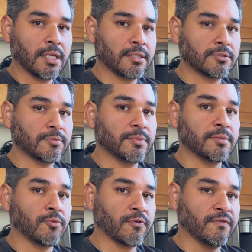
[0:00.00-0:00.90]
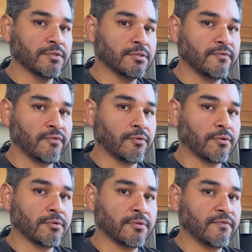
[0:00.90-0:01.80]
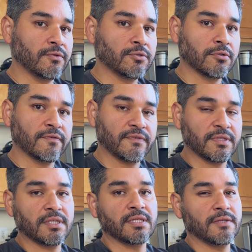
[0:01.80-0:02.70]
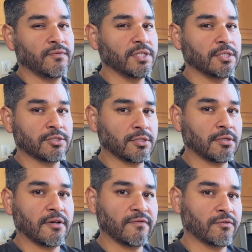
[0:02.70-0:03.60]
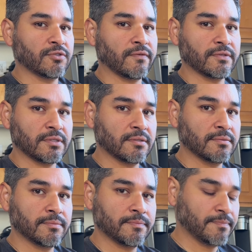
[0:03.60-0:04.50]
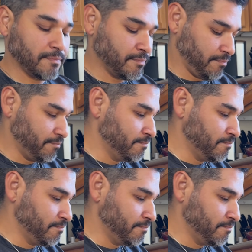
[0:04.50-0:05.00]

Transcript: and this will be more efficient for the future if we need to shut it off for servicing. Perfect.